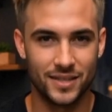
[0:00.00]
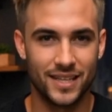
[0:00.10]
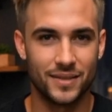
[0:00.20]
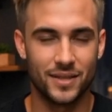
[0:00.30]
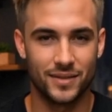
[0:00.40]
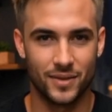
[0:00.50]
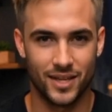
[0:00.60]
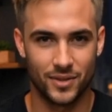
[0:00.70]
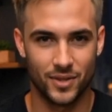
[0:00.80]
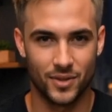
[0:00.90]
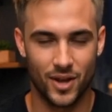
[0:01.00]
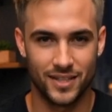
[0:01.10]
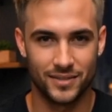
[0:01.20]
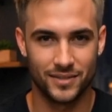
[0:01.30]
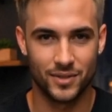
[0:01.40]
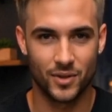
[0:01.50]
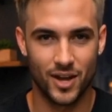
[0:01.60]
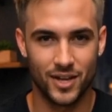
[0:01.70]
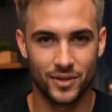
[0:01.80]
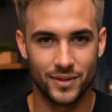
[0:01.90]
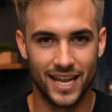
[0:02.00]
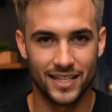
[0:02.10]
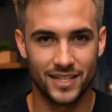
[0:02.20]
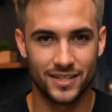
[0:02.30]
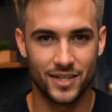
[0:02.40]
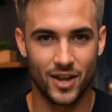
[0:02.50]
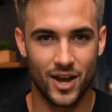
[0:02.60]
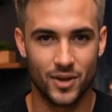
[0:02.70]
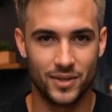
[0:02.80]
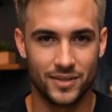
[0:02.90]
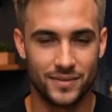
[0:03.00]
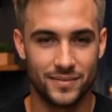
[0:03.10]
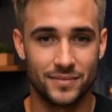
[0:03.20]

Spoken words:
even pull requests like magic scrolls.